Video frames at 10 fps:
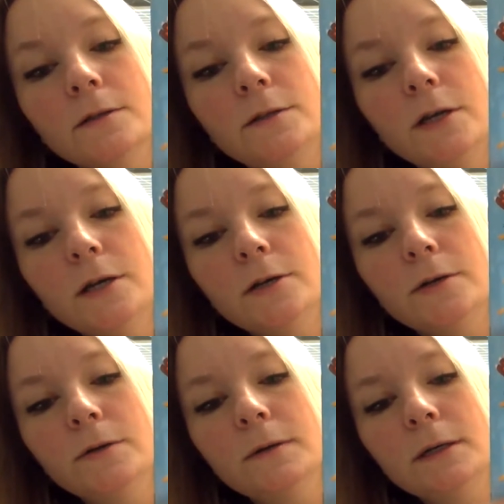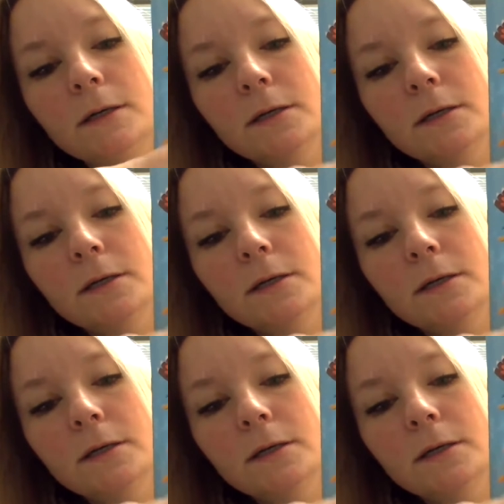2,